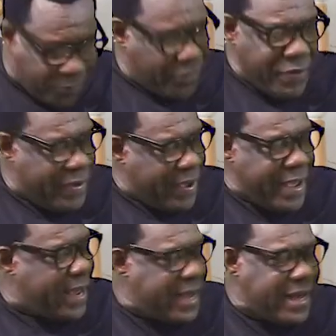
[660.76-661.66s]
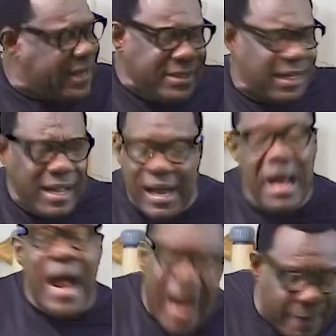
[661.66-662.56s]
praise
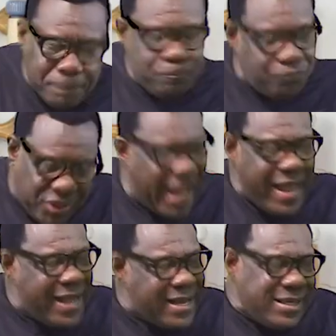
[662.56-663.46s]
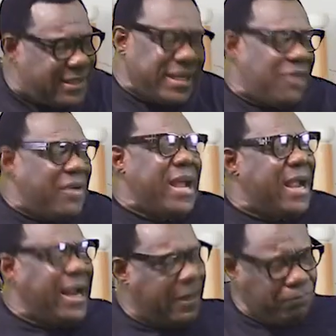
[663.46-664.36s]
and
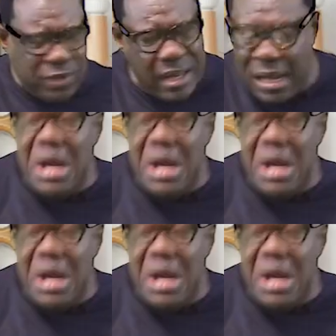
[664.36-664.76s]
thanksgiving